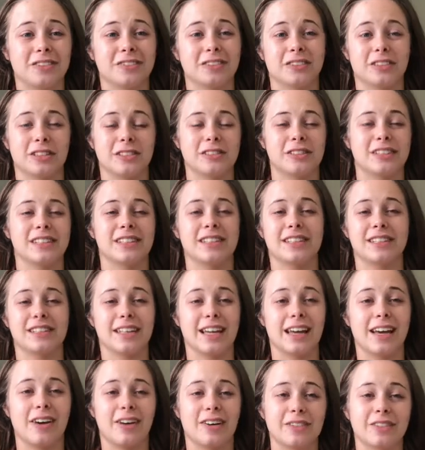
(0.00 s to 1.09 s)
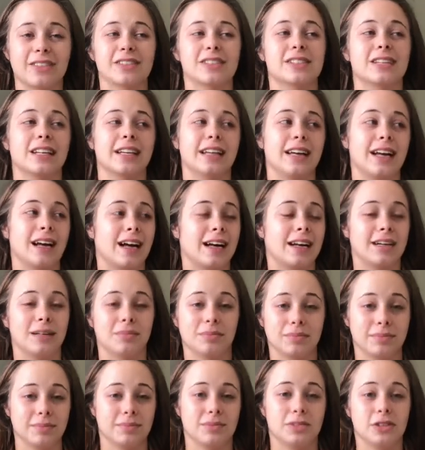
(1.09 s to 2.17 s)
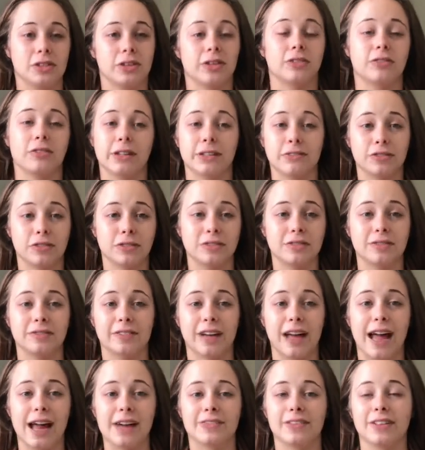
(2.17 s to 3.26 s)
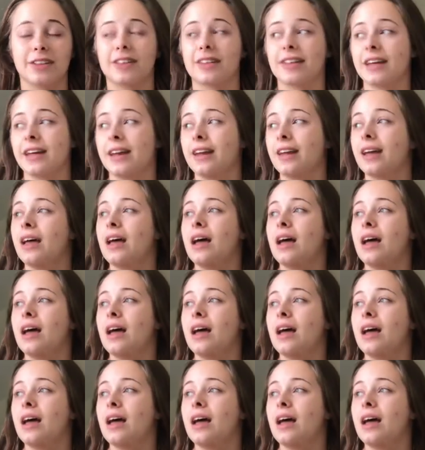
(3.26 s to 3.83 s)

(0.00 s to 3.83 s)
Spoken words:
for Christmas this year. Obviously I am so grateful for everything.